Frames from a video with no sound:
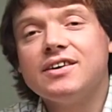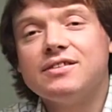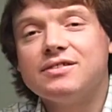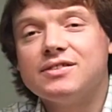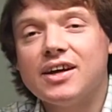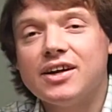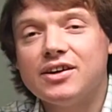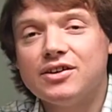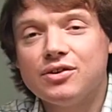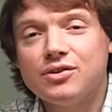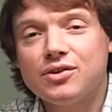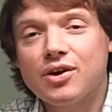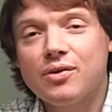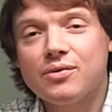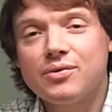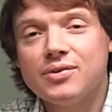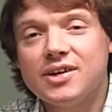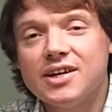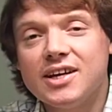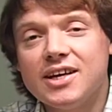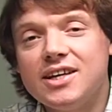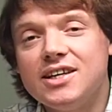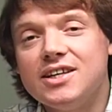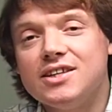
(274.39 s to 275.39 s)
then you don't
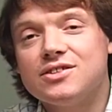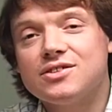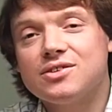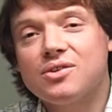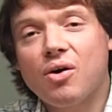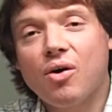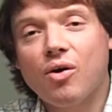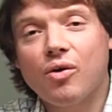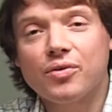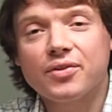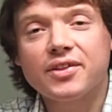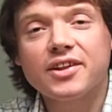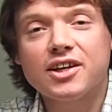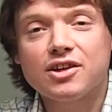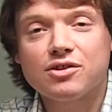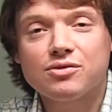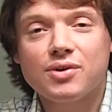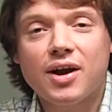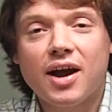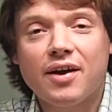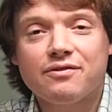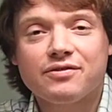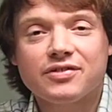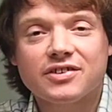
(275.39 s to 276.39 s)
need all these
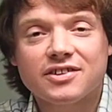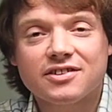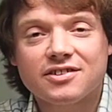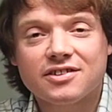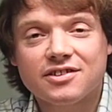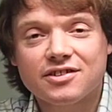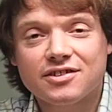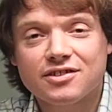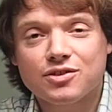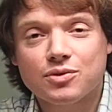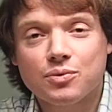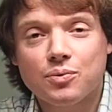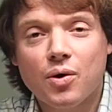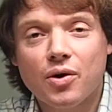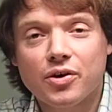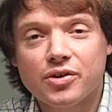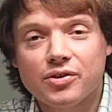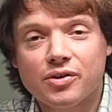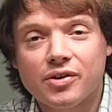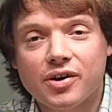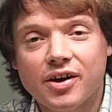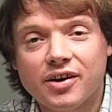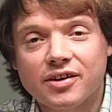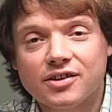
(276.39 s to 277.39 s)
references to what
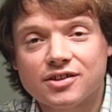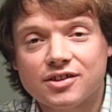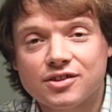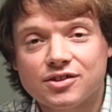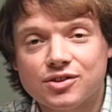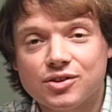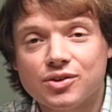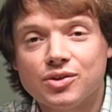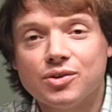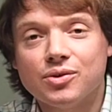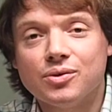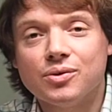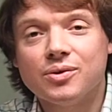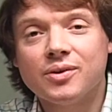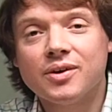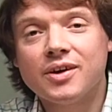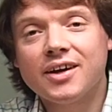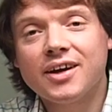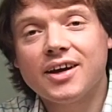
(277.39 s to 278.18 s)
you're going to do